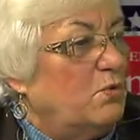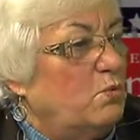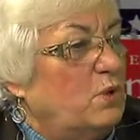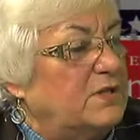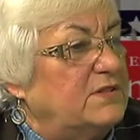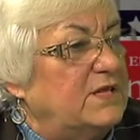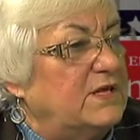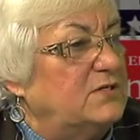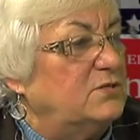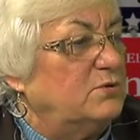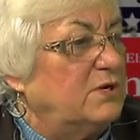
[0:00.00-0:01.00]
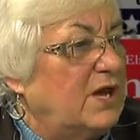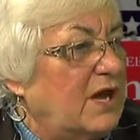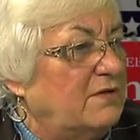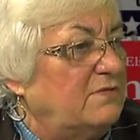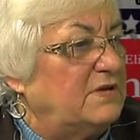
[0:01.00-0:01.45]
What they do at
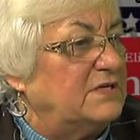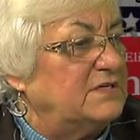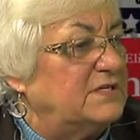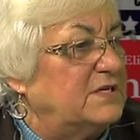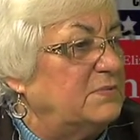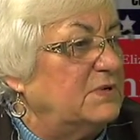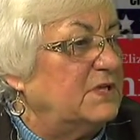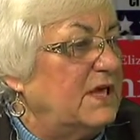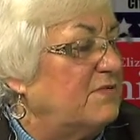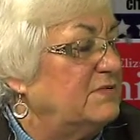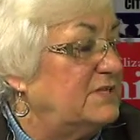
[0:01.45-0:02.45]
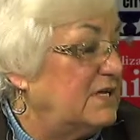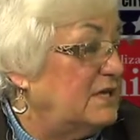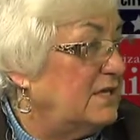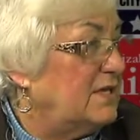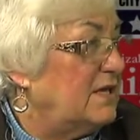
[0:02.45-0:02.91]
Hy-Vee is they typically have a
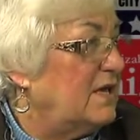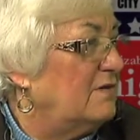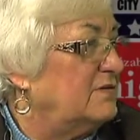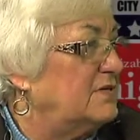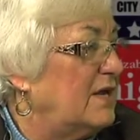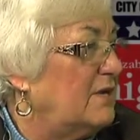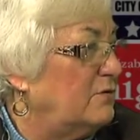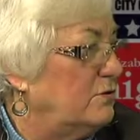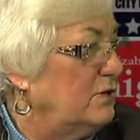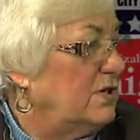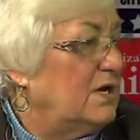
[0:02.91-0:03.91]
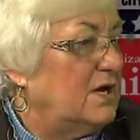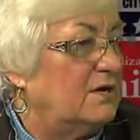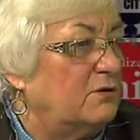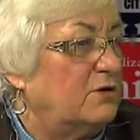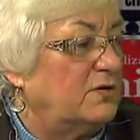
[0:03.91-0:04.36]
deli, they have a diner,
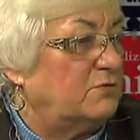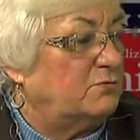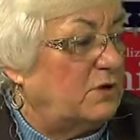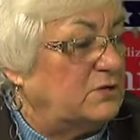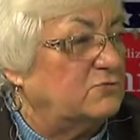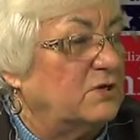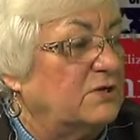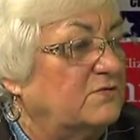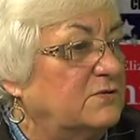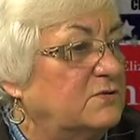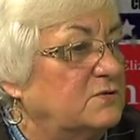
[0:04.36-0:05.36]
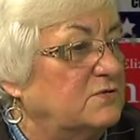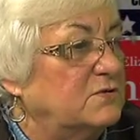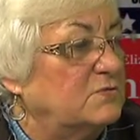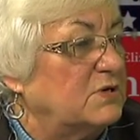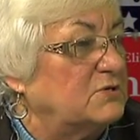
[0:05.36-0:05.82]
or a restaurant, a
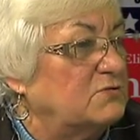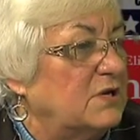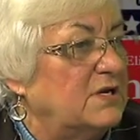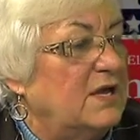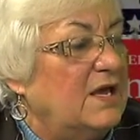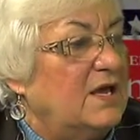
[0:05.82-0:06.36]
full-service restaurant.